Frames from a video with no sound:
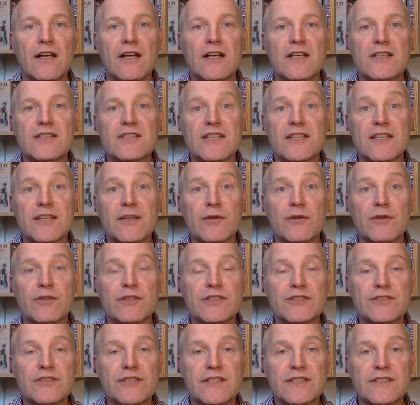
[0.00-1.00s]
said they were
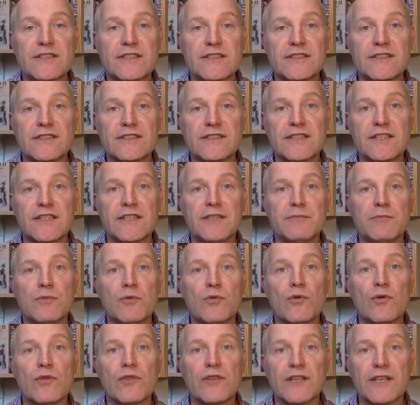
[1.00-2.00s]
interested to see
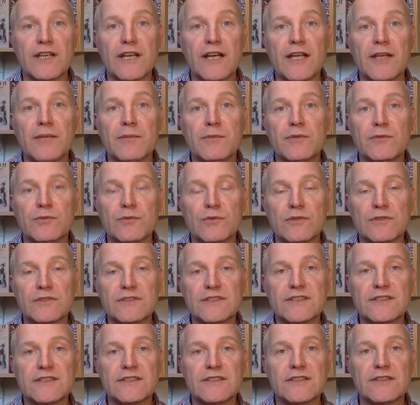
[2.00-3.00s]
more of the game and
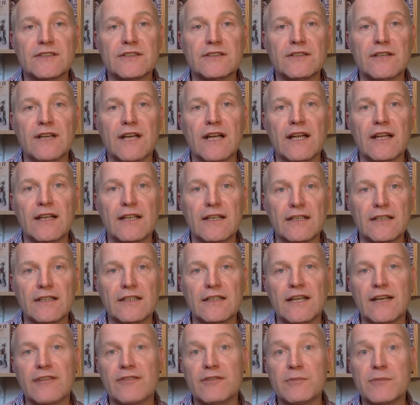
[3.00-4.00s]
wanted to
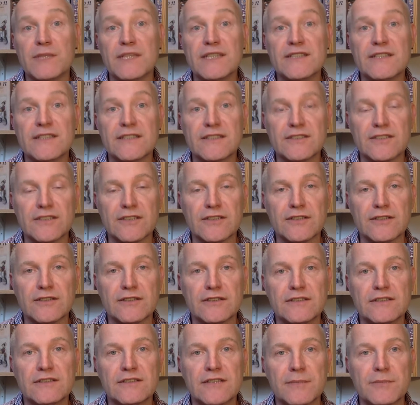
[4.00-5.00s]
have a meeting
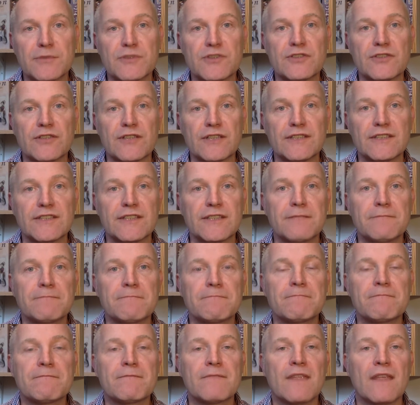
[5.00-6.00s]
to demonstrate it.
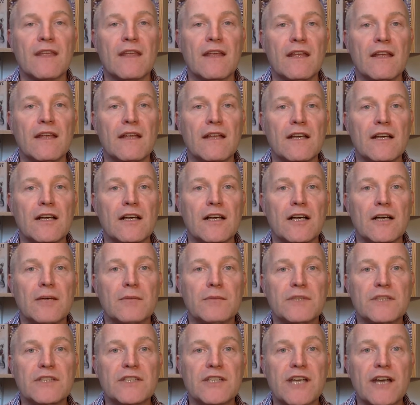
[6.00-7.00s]

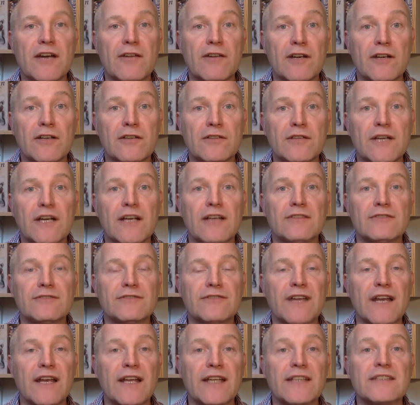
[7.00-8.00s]
Yarrow at
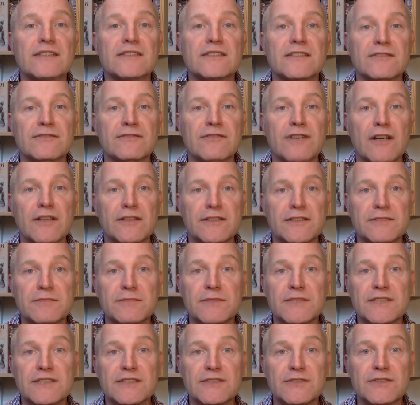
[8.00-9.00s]
Phalanx invited
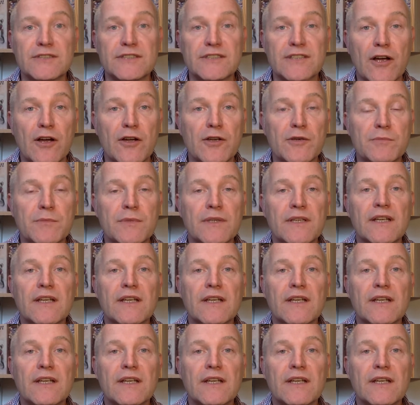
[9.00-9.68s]
me to his home